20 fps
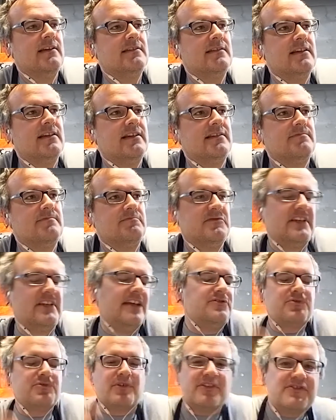like
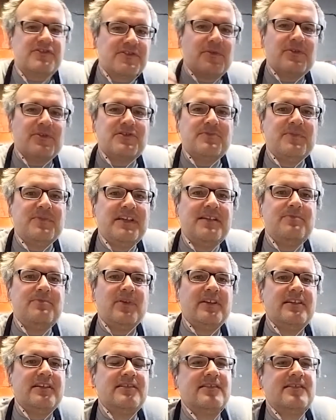tetris so to speak
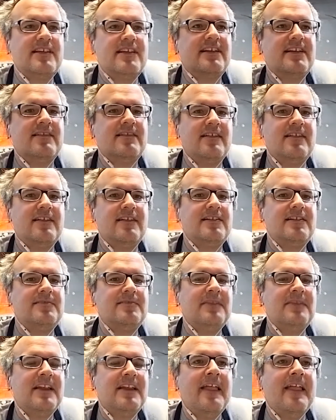but it's like mm-hmm.
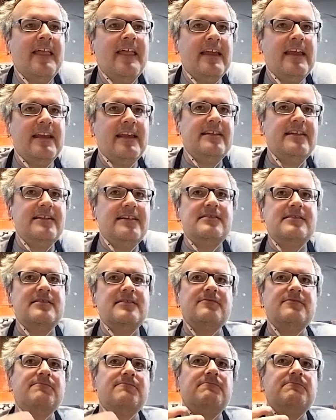um it
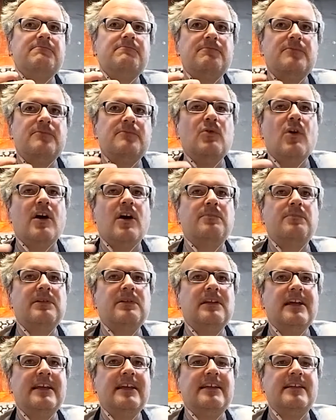is you are
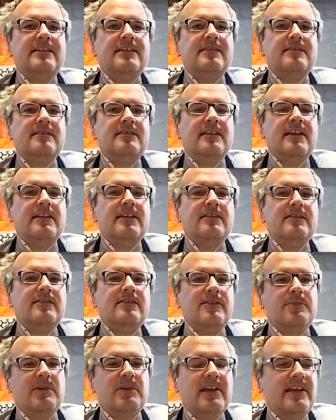playing and
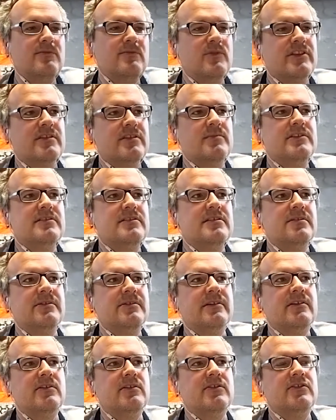you're playing with the
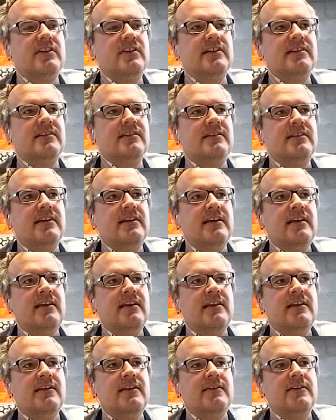materials like
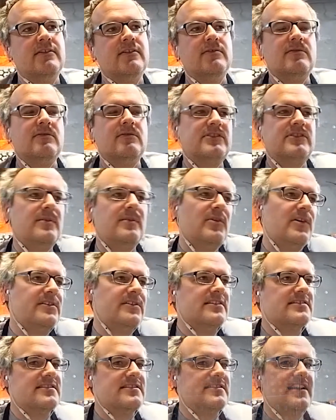you know some
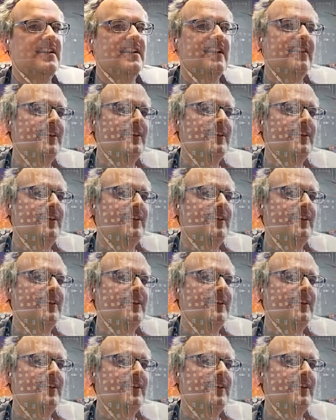artists say